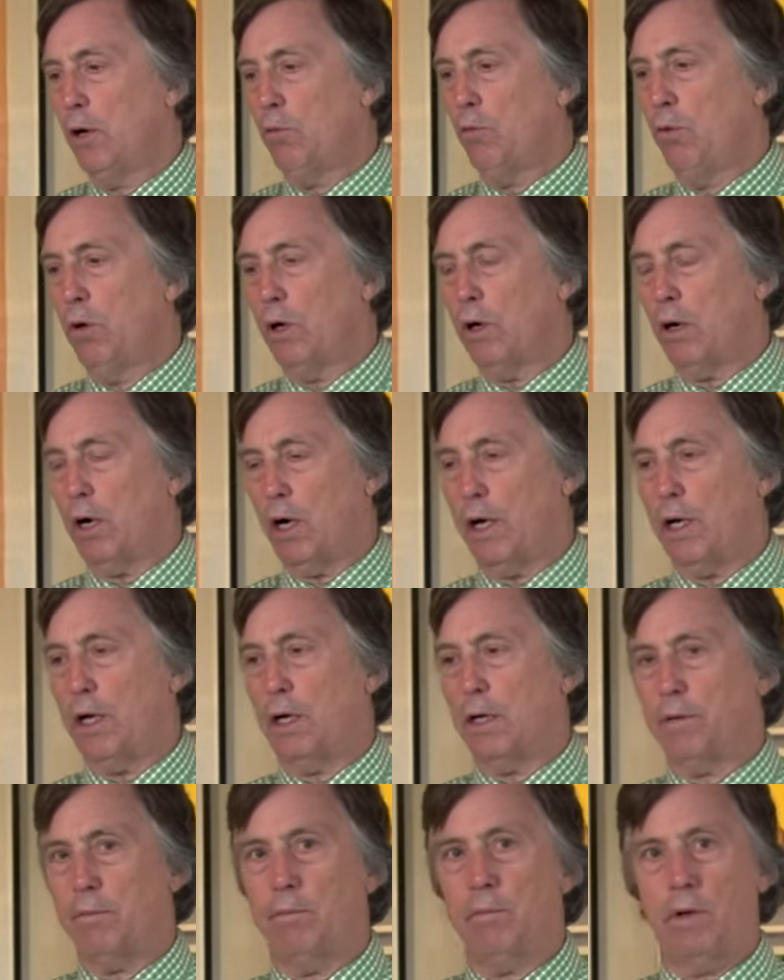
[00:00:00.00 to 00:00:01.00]
We're on
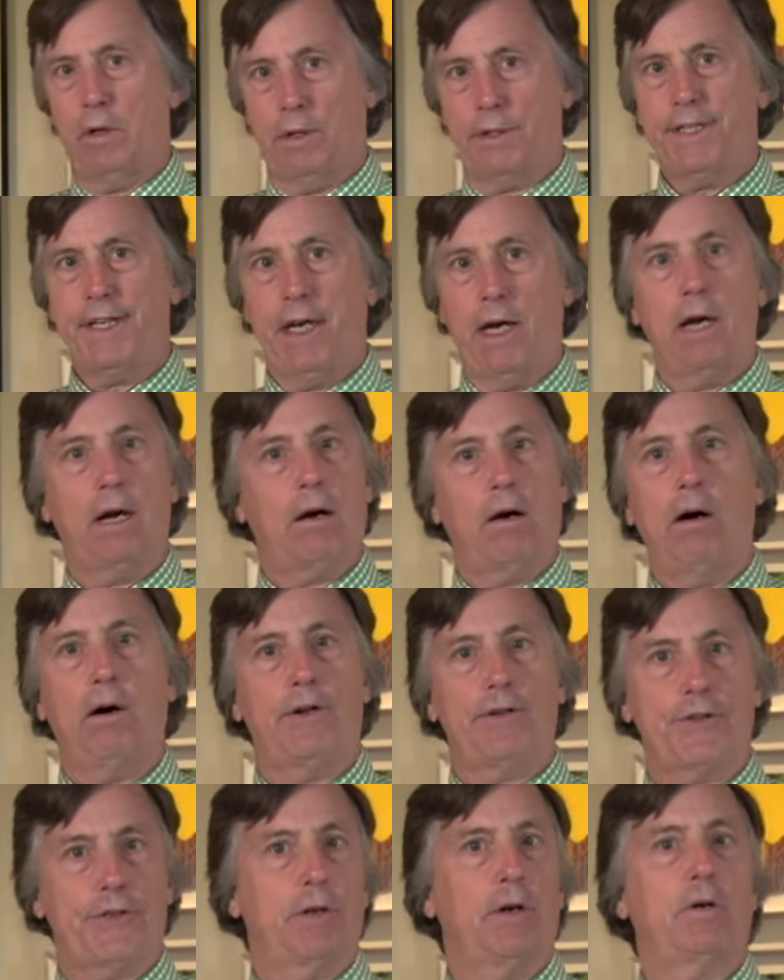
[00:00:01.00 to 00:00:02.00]
a tear
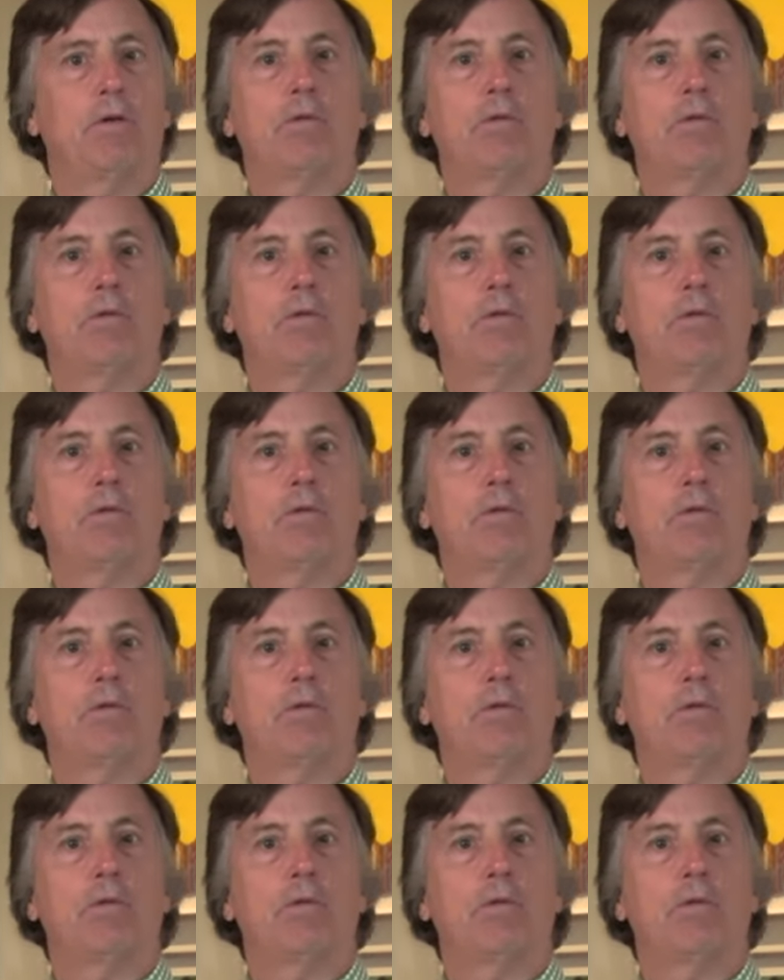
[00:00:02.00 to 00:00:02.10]
also.